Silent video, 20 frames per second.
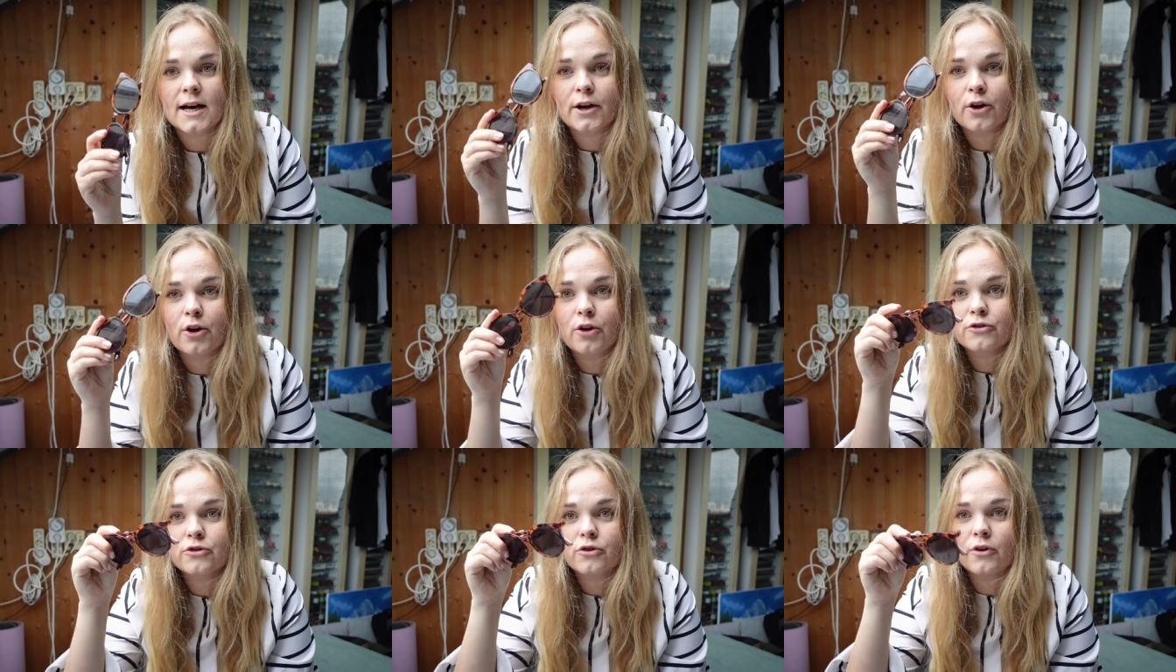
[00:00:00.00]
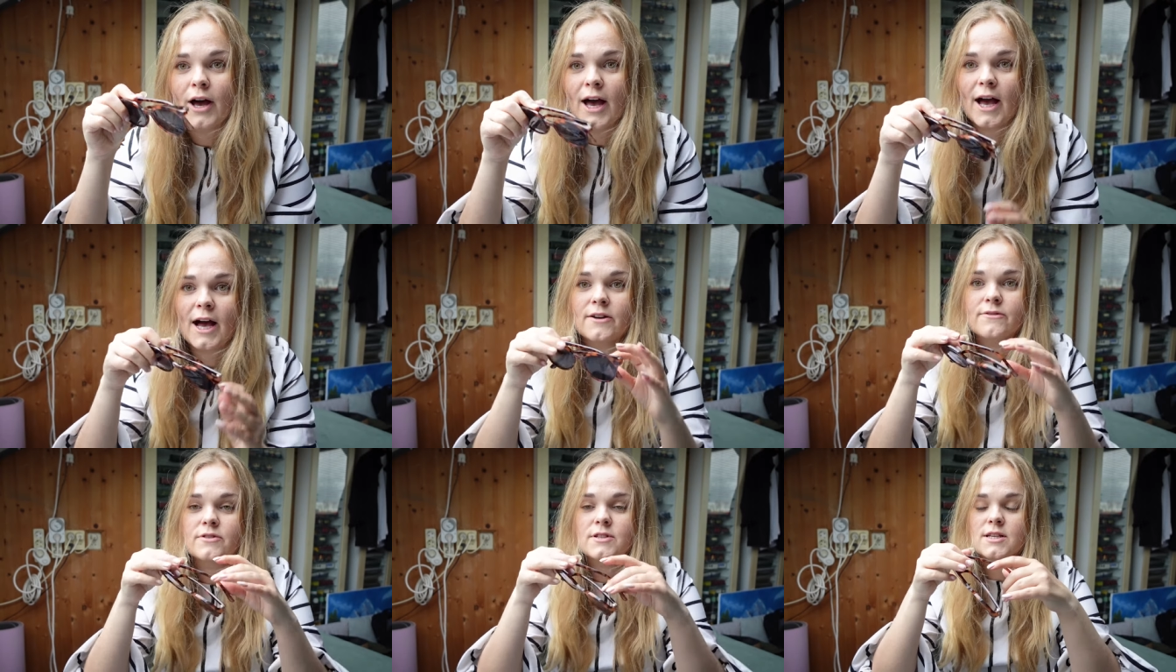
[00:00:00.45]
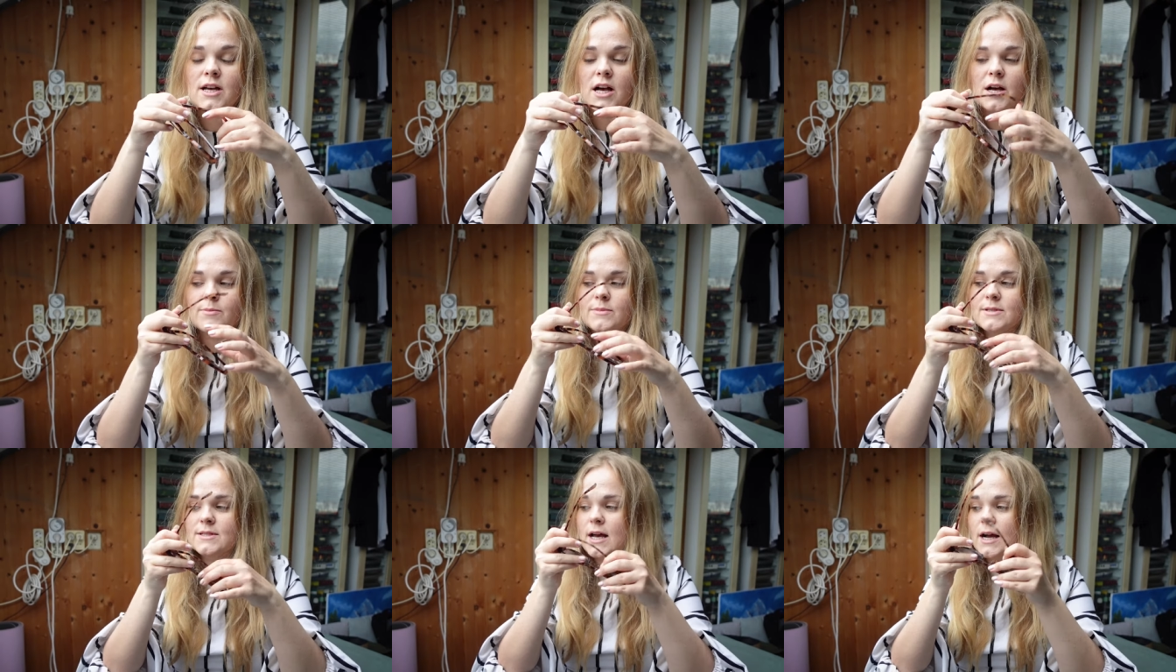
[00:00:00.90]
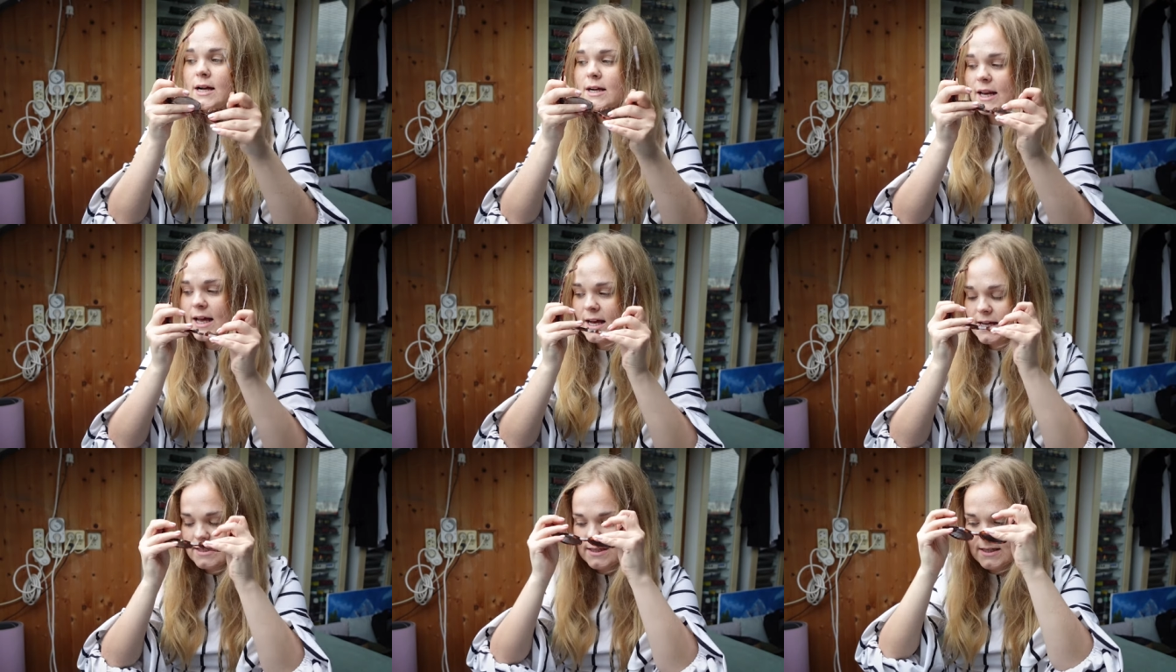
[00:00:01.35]
I also have some
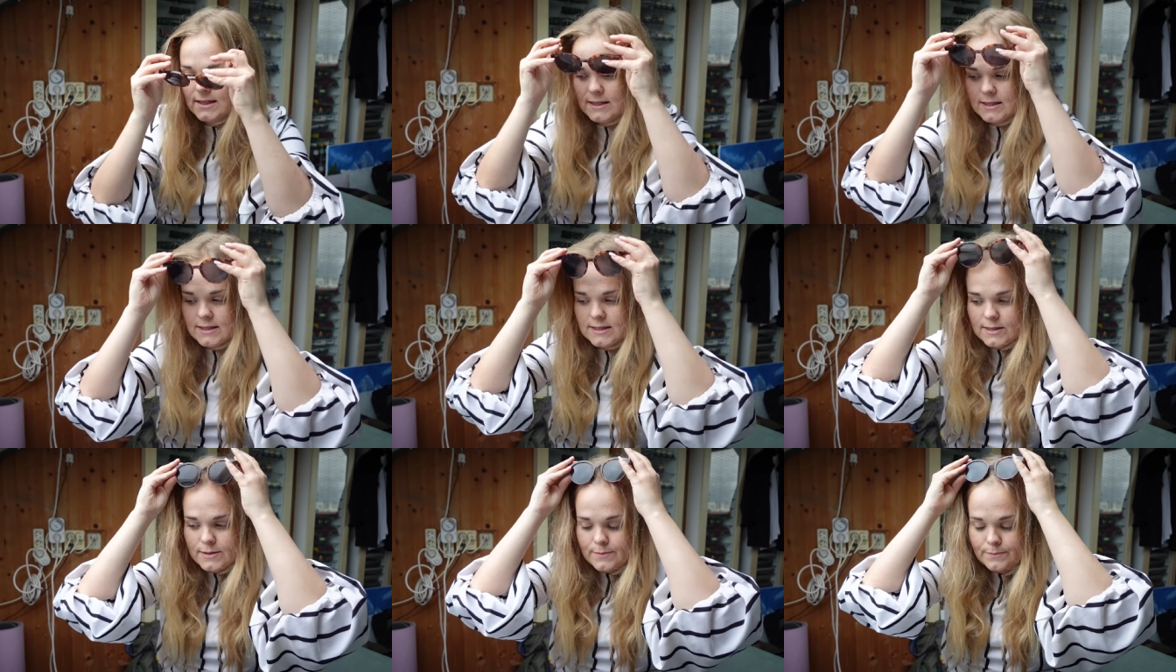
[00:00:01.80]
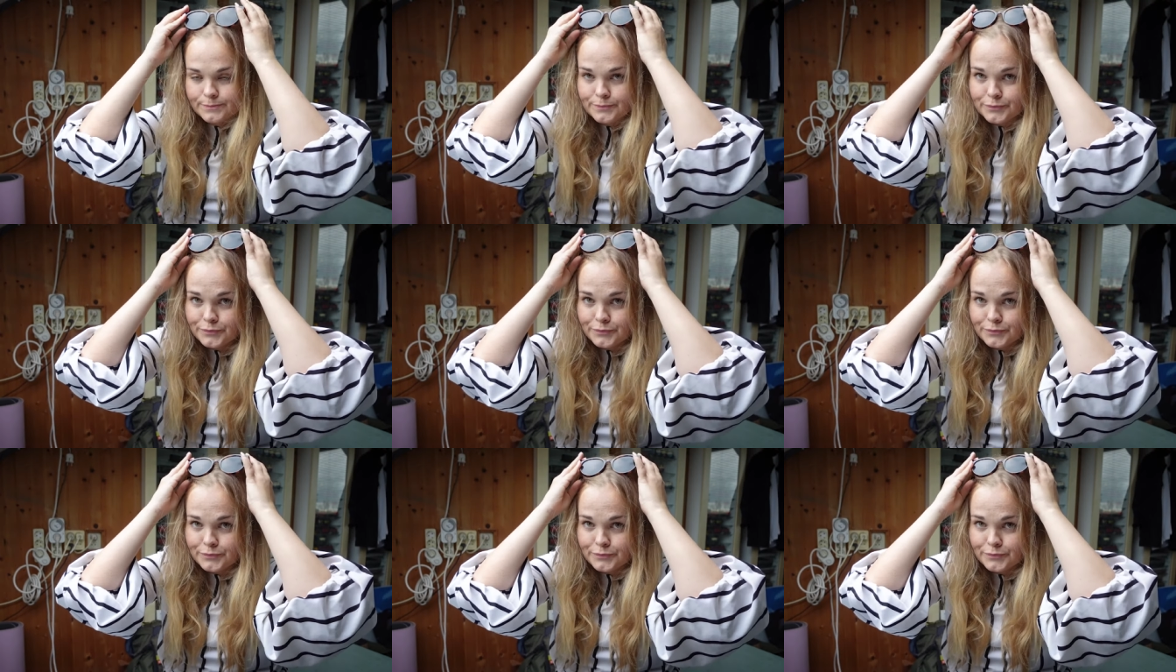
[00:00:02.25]
sunglasses.